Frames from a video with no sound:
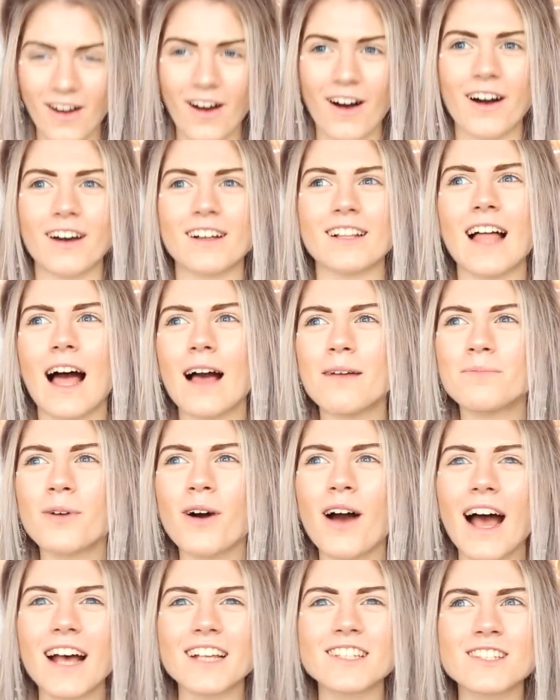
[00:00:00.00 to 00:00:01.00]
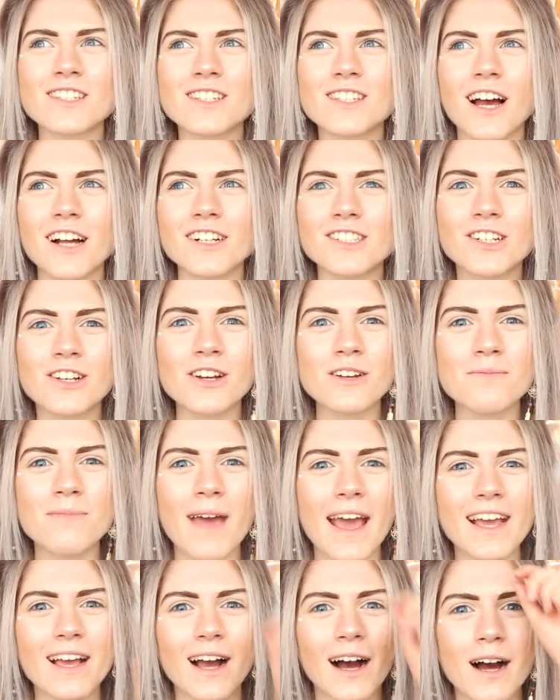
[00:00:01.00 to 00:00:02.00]
Oh, Glambot has such good
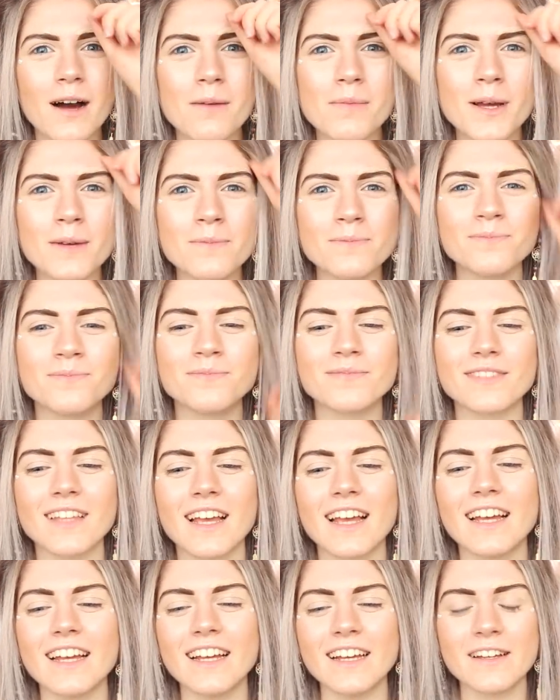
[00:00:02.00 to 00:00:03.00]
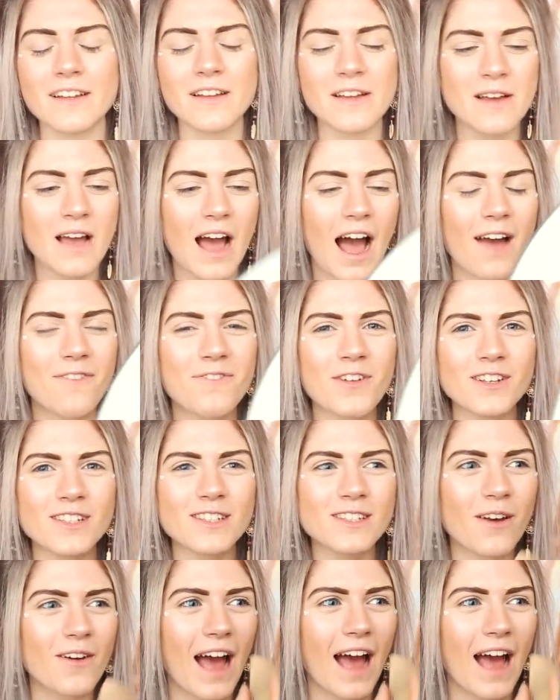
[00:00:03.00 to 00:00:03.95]
makeup. I feel so